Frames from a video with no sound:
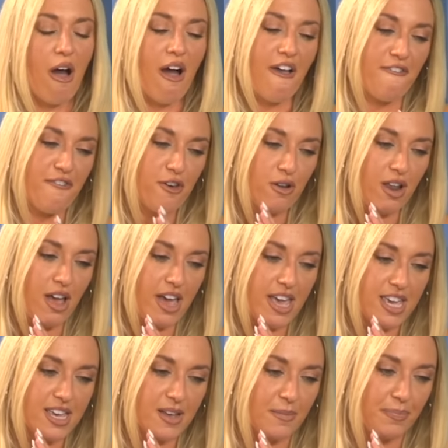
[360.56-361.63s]
I feel
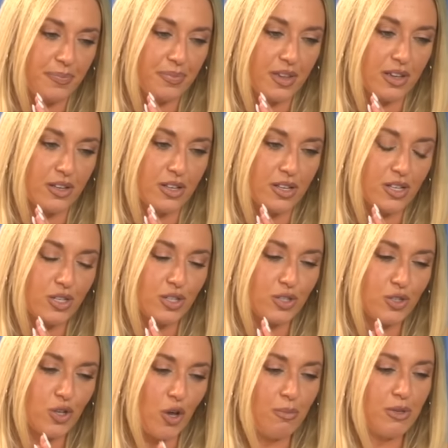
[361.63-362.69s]
like
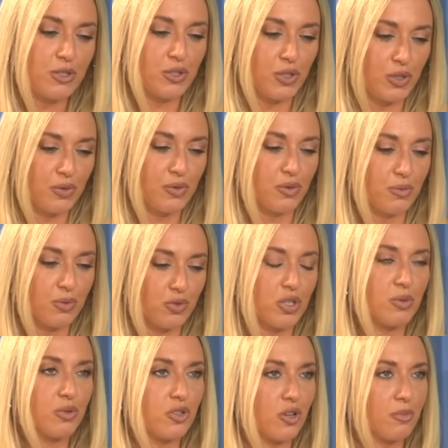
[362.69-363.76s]
Thomas Tuchel will
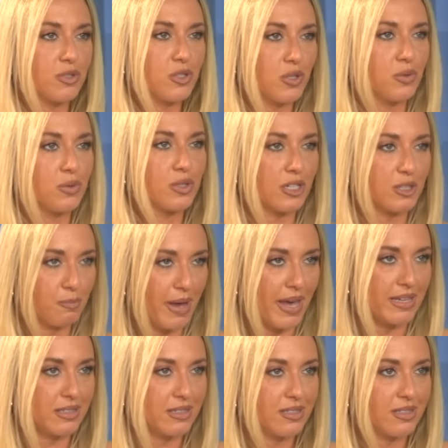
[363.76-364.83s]
do what Thomas Tuchel does
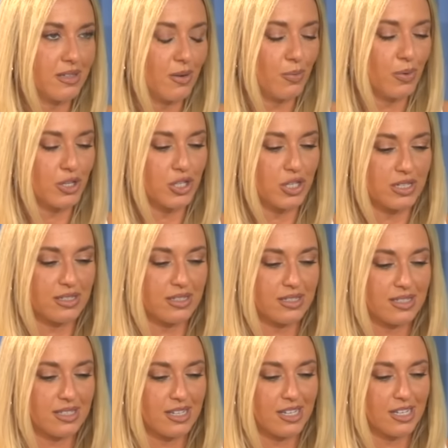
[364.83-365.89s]
best, which
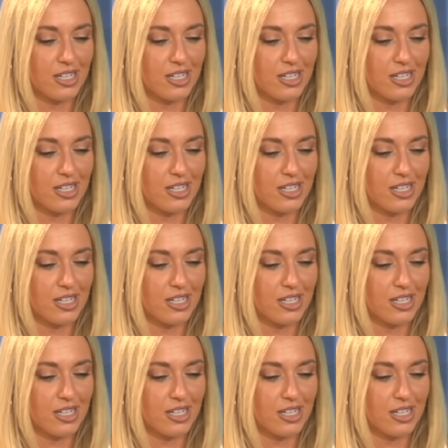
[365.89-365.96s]
is